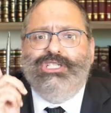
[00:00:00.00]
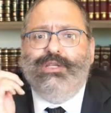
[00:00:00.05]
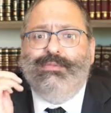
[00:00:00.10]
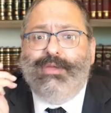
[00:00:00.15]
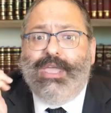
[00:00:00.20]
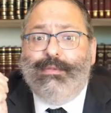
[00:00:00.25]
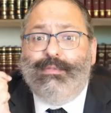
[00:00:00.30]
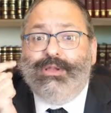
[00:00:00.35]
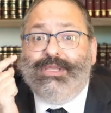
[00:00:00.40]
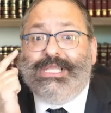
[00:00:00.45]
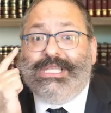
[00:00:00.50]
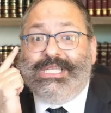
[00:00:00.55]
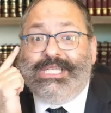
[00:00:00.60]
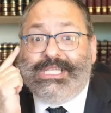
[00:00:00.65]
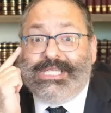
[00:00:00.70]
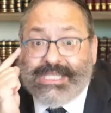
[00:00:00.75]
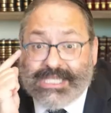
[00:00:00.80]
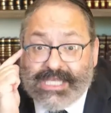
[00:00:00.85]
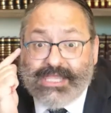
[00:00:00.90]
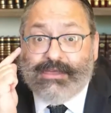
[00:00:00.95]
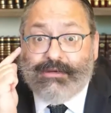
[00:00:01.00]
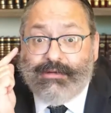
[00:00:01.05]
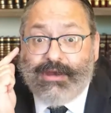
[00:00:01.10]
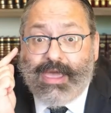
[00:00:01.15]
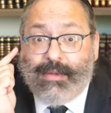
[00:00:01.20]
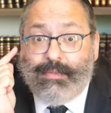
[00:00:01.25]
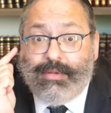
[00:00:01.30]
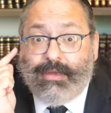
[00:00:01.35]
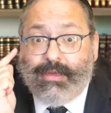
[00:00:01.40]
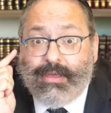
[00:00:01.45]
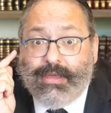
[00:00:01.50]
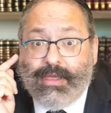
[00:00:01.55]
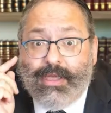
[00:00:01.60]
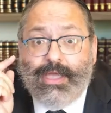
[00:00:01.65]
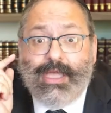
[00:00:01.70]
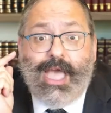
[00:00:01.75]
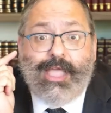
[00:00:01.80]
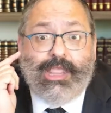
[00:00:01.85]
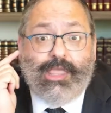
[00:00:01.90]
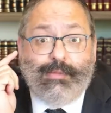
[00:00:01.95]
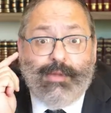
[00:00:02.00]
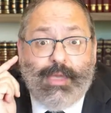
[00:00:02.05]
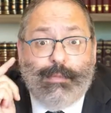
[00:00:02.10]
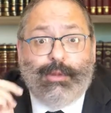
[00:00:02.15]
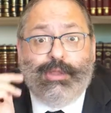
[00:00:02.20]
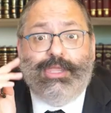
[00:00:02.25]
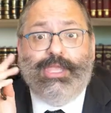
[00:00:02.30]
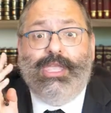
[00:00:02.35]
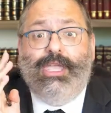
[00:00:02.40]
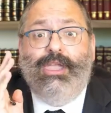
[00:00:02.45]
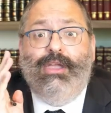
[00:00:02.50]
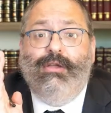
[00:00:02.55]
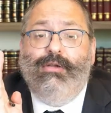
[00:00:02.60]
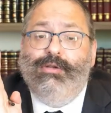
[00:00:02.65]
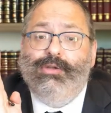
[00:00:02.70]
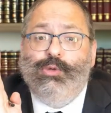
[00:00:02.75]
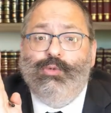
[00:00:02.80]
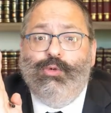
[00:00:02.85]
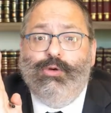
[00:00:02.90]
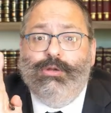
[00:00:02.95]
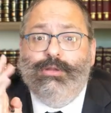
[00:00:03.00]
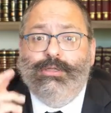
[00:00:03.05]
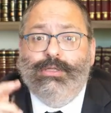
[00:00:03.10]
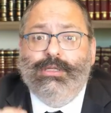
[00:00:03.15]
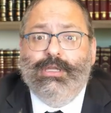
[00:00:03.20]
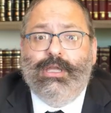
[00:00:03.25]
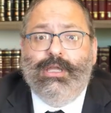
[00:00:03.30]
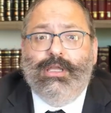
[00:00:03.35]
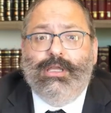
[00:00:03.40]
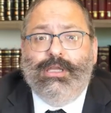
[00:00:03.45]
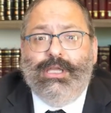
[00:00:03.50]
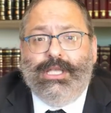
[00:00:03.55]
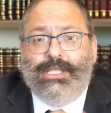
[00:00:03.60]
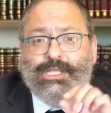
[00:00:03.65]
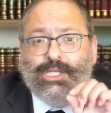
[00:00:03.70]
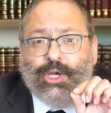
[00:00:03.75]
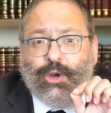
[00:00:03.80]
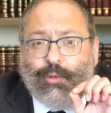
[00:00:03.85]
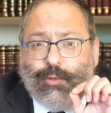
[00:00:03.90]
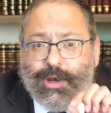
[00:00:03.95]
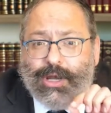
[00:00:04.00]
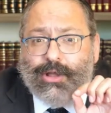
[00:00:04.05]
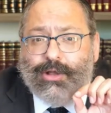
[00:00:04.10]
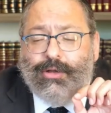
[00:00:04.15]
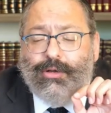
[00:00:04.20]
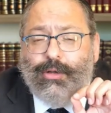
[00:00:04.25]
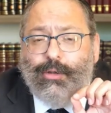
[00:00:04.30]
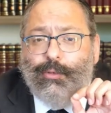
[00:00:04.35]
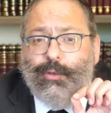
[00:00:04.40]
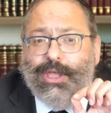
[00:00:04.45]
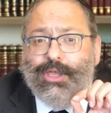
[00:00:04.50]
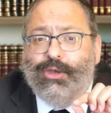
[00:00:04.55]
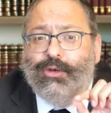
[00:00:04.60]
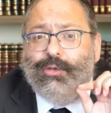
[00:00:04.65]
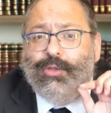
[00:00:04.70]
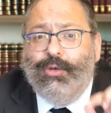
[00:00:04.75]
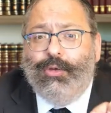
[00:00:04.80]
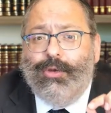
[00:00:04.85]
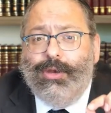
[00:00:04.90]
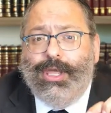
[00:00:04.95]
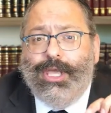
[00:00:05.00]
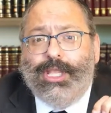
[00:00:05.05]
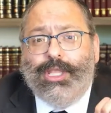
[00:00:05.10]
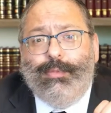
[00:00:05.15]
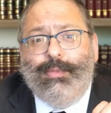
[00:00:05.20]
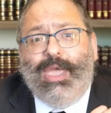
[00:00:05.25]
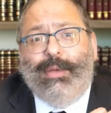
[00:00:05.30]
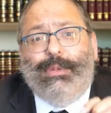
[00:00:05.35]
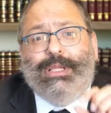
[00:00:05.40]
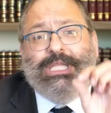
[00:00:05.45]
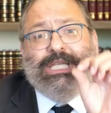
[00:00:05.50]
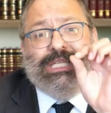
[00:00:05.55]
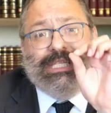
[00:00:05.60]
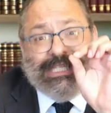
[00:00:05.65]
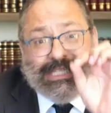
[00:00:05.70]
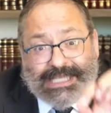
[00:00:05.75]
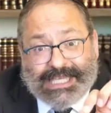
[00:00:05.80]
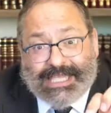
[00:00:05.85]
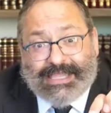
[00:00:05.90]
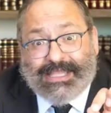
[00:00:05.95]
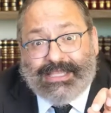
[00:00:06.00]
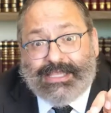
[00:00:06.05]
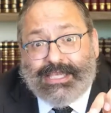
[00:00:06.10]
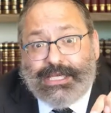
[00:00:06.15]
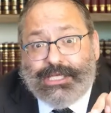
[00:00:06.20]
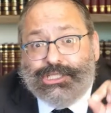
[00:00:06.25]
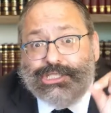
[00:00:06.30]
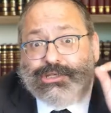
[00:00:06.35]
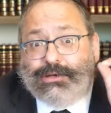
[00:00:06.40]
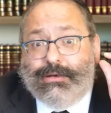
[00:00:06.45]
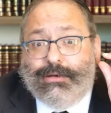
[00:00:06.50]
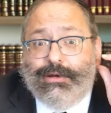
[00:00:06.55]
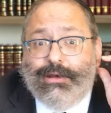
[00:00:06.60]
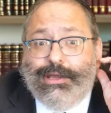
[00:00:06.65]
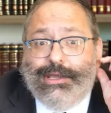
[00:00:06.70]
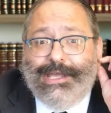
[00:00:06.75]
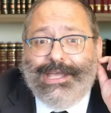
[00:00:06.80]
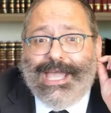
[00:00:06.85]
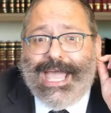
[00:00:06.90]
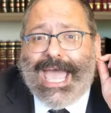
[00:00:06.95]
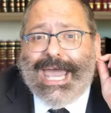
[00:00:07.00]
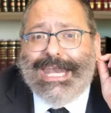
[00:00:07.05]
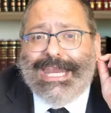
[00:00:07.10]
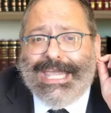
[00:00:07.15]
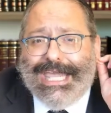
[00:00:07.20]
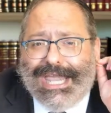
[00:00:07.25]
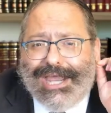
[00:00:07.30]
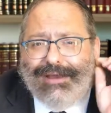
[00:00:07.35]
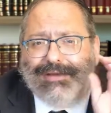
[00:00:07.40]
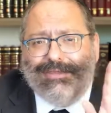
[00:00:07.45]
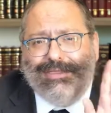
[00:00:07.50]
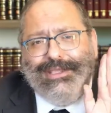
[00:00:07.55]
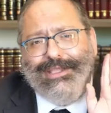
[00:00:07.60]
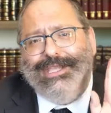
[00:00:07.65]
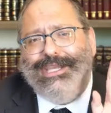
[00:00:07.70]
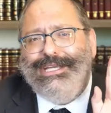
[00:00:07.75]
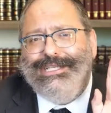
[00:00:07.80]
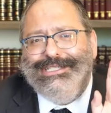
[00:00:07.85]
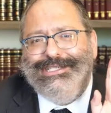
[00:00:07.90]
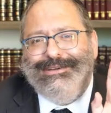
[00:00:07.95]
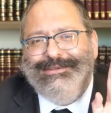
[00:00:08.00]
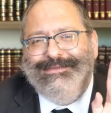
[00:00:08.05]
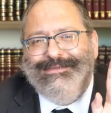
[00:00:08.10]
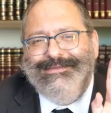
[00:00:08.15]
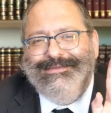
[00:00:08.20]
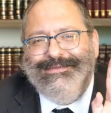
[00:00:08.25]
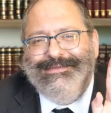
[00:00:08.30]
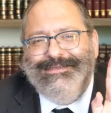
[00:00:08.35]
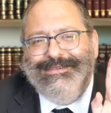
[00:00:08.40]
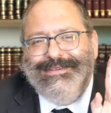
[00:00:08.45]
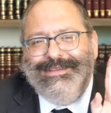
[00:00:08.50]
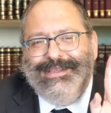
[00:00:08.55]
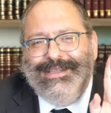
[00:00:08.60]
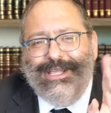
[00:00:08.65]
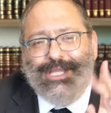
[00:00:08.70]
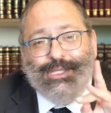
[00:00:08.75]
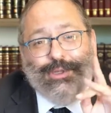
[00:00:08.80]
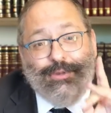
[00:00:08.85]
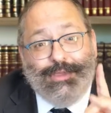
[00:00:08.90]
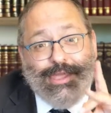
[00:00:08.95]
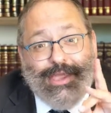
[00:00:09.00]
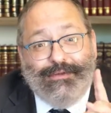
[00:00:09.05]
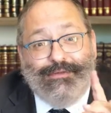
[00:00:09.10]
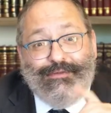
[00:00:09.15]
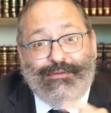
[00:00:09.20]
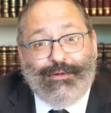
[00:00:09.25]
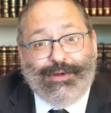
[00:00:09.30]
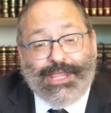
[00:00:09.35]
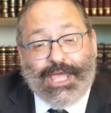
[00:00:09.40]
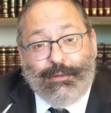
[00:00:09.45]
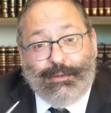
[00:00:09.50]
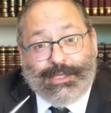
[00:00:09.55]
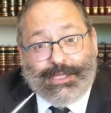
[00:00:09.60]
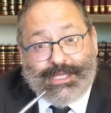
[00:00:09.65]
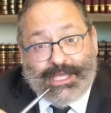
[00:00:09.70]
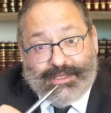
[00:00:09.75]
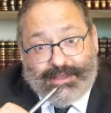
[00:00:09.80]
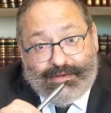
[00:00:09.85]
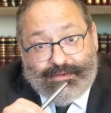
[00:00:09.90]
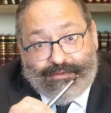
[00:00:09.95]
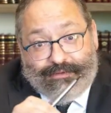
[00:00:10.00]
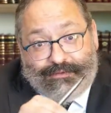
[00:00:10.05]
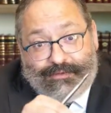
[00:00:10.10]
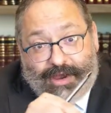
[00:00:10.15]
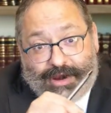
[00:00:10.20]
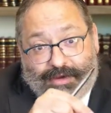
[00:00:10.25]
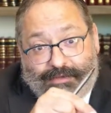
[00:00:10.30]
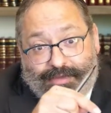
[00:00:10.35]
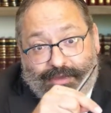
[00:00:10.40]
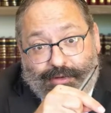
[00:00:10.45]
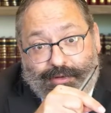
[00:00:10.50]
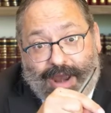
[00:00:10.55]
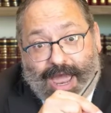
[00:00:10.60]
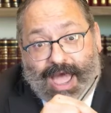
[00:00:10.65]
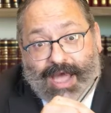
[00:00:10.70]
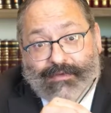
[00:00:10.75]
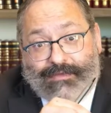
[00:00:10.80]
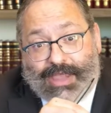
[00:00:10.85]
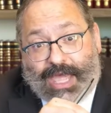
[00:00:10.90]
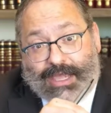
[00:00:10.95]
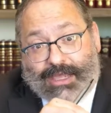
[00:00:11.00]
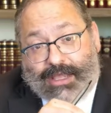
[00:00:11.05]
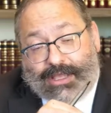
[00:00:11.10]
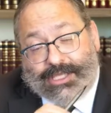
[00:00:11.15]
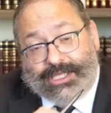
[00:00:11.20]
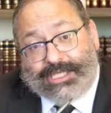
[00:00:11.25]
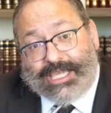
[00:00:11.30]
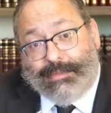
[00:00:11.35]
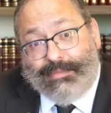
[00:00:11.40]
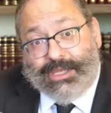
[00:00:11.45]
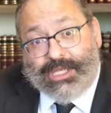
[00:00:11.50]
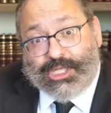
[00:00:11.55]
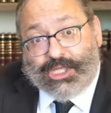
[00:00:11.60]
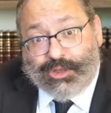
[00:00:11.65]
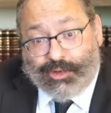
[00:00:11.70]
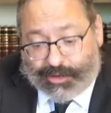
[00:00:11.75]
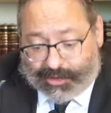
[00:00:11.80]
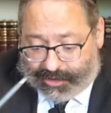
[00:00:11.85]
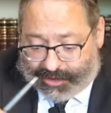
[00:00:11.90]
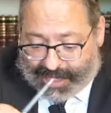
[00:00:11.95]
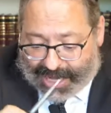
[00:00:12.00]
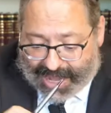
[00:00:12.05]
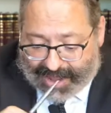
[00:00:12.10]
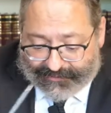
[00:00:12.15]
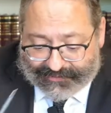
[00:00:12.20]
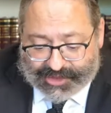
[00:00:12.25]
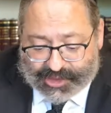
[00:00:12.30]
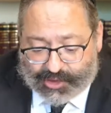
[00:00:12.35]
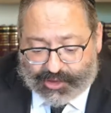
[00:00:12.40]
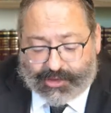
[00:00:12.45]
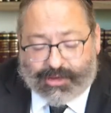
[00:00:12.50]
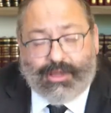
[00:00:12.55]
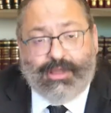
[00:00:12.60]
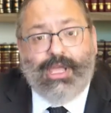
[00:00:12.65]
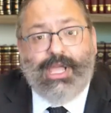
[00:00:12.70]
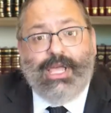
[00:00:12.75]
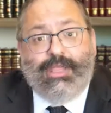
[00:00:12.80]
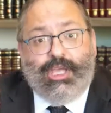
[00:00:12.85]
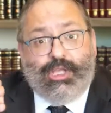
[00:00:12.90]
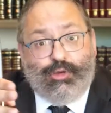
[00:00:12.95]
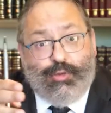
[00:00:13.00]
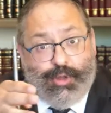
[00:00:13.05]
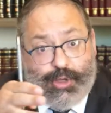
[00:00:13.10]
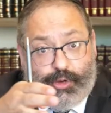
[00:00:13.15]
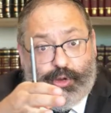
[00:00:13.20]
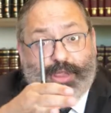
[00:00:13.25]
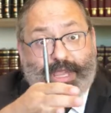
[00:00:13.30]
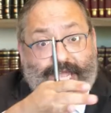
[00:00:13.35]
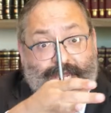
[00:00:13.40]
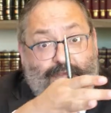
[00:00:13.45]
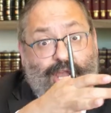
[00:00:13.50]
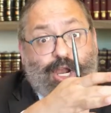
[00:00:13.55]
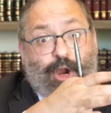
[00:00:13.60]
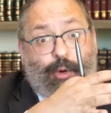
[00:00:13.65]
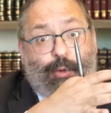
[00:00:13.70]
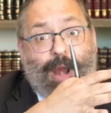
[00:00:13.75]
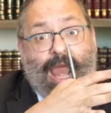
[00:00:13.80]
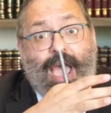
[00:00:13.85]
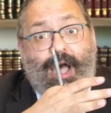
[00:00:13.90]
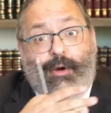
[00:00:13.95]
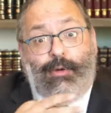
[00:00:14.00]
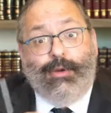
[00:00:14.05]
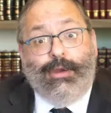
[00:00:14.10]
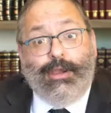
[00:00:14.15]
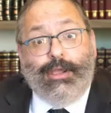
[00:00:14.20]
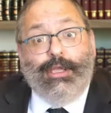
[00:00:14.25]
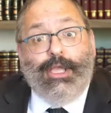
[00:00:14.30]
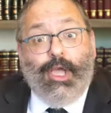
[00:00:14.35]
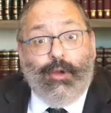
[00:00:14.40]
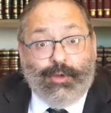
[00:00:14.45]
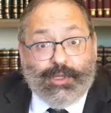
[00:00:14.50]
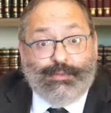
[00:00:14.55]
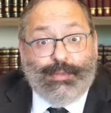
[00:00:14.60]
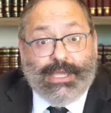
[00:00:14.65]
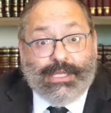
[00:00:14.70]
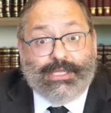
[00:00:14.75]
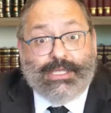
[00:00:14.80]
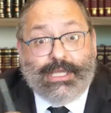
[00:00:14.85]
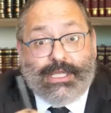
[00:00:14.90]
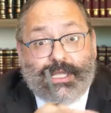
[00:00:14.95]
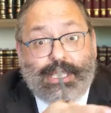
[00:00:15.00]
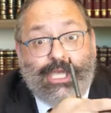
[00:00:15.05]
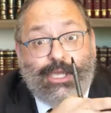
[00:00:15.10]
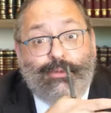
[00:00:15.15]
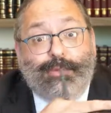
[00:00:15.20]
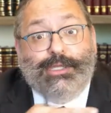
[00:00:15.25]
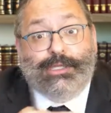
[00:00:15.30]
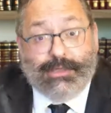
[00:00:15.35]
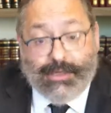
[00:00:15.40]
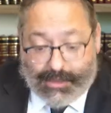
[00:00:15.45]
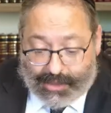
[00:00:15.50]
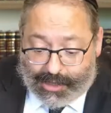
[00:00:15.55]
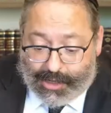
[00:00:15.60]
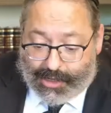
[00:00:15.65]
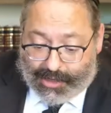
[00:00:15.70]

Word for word: should be able to see the Rebbe and to be able to hear his words. It's critical when you're learning to be able to see the teacher and hear the teacher. So therefore, they would sit in front of the Rav like a semicircle, a half circle. That's what we call it, like a crown. It was basically, he was